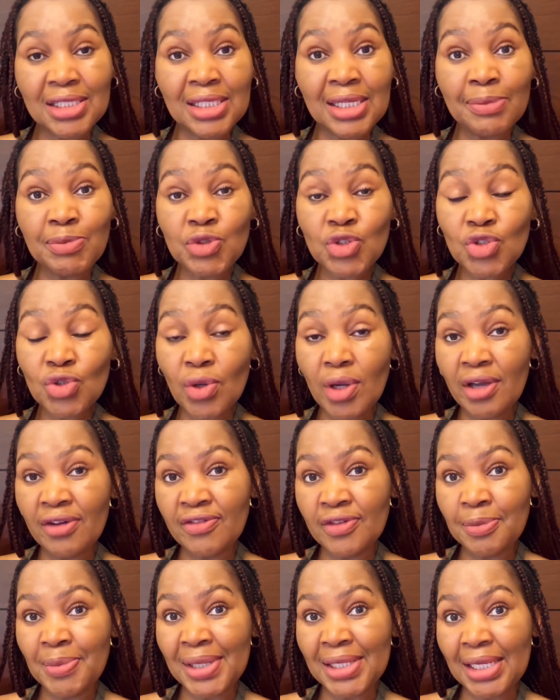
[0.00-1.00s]
and I'm sure
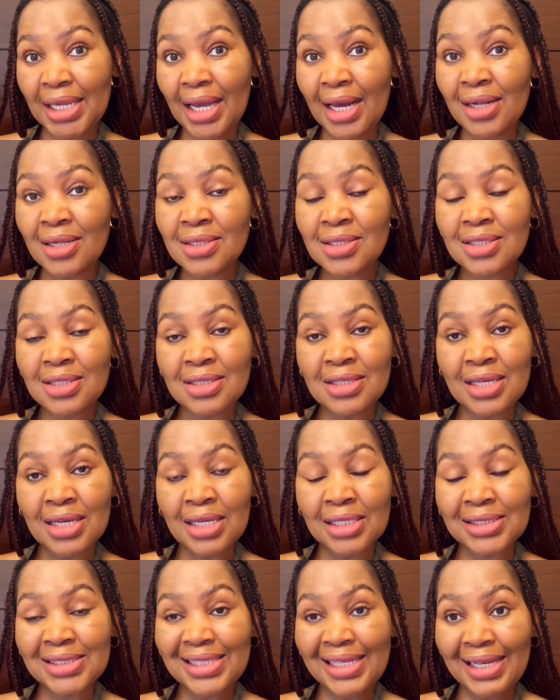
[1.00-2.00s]
everybody else
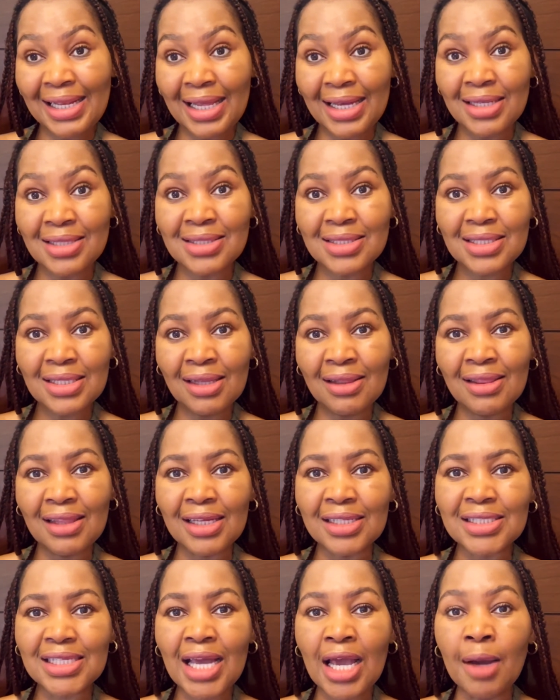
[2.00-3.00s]
that lands in
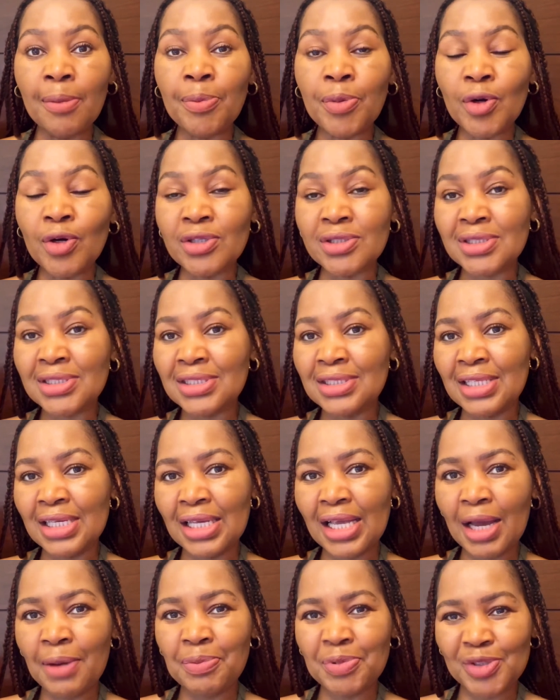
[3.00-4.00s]
that airport, they
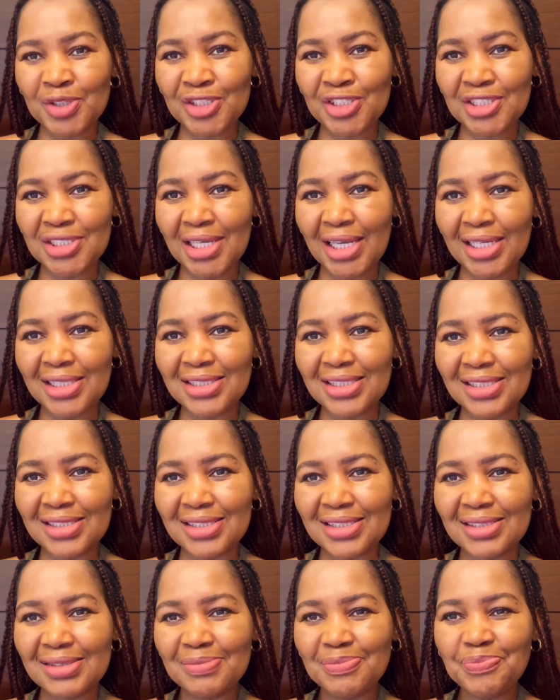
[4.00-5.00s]
appreciate it.